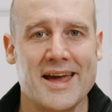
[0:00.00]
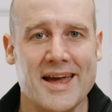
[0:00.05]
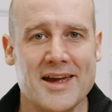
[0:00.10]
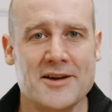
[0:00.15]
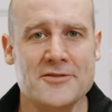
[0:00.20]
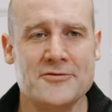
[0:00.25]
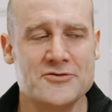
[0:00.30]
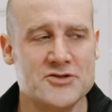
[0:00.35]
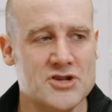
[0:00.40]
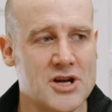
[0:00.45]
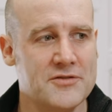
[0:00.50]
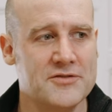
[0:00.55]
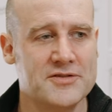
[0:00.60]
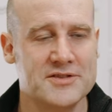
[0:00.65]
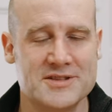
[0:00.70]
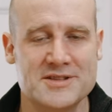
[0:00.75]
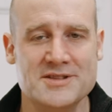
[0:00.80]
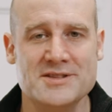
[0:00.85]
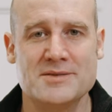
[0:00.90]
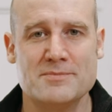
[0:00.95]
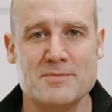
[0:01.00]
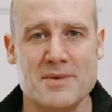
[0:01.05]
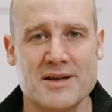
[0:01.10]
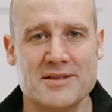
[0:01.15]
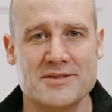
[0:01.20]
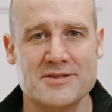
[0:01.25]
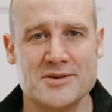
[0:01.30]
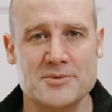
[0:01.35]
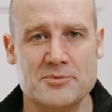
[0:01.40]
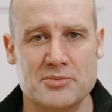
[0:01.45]
If Jefferson's
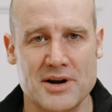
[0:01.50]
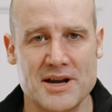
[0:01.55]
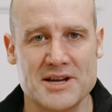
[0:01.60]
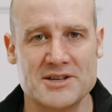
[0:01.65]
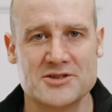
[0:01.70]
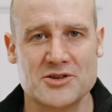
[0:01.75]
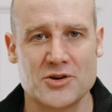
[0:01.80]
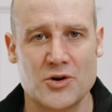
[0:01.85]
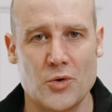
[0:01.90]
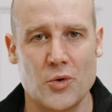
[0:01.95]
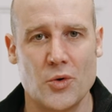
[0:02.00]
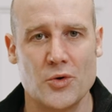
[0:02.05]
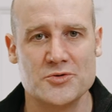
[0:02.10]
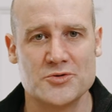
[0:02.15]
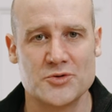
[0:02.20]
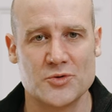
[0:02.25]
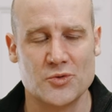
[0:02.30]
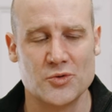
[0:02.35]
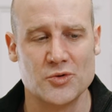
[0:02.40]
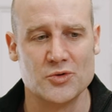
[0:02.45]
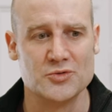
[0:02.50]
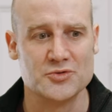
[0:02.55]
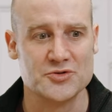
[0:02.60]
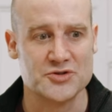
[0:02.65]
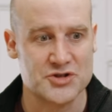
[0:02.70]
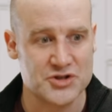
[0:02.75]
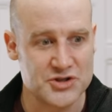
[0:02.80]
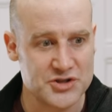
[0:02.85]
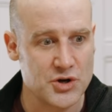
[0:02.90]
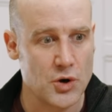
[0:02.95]
method breaks the quota rule
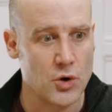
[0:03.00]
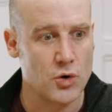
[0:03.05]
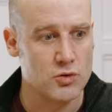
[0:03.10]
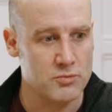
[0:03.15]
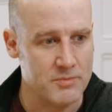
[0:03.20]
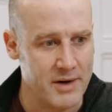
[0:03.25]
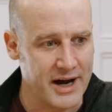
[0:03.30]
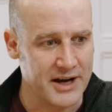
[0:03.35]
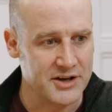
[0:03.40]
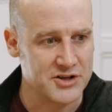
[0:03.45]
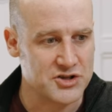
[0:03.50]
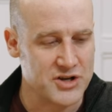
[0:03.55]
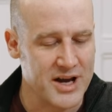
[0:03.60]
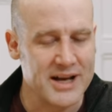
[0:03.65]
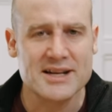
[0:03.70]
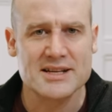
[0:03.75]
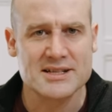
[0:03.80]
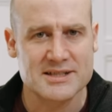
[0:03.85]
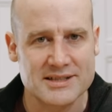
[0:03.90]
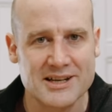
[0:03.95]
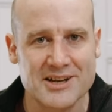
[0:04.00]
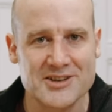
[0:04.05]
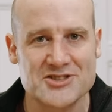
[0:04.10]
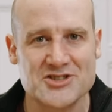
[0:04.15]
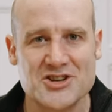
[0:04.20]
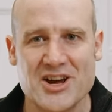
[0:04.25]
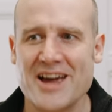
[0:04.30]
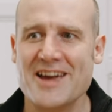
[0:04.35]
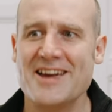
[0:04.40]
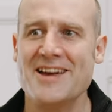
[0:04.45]
so much, and it's
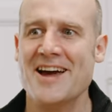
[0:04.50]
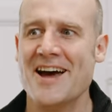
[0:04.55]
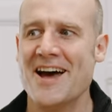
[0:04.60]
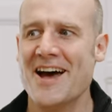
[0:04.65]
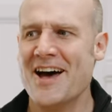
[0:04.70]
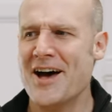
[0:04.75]
such a